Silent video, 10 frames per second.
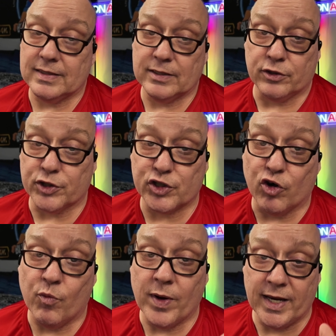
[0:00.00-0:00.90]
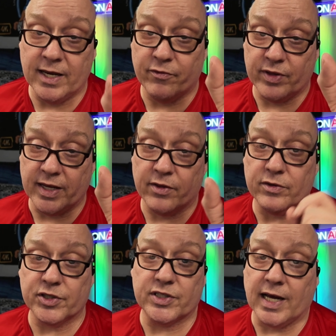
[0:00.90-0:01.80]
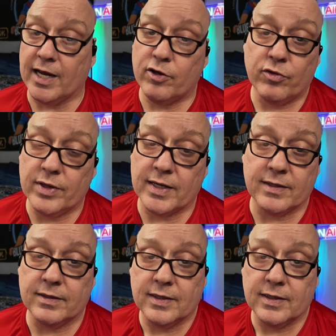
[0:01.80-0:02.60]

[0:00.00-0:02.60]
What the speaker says: there's so many of the other style that